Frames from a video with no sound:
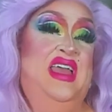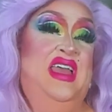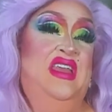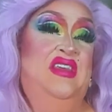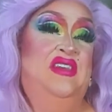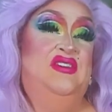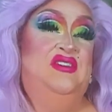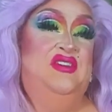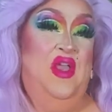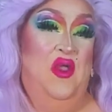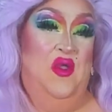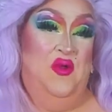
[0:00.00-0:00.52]

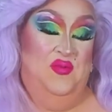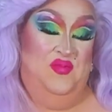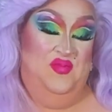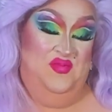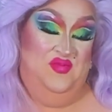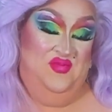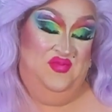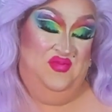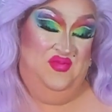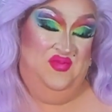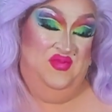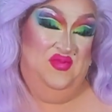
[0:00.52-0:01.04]
So,
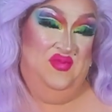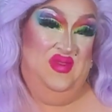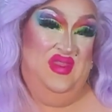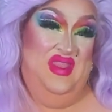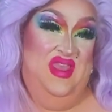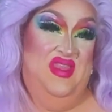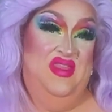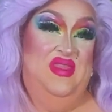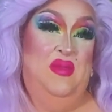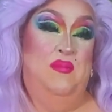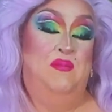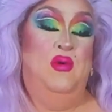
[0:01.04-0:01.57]

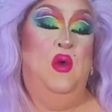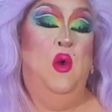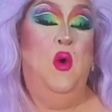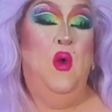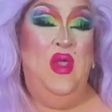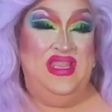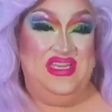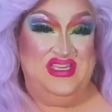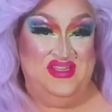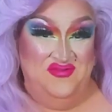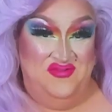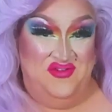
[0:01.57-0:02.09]
the
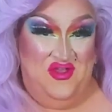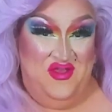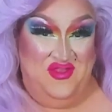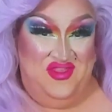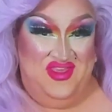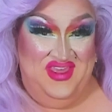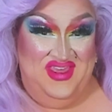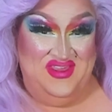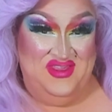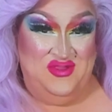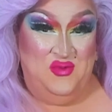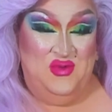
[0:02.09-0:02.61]
point of all
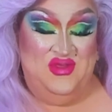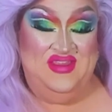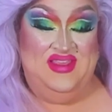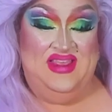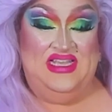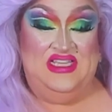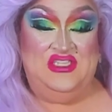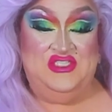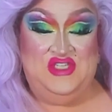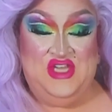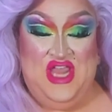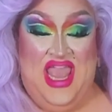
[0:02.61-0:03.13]
this was
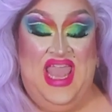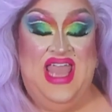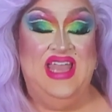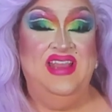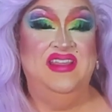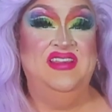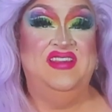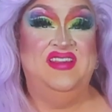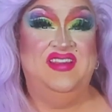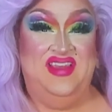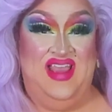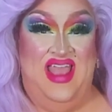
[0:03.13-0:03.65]
that Jan
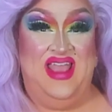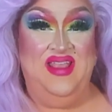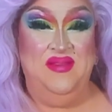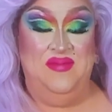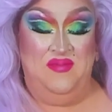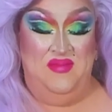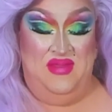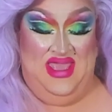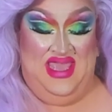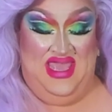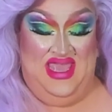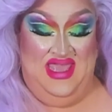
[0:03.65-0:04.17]
sent
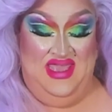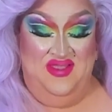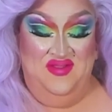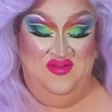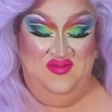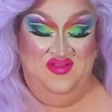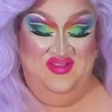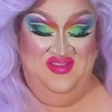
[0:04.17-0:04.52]
me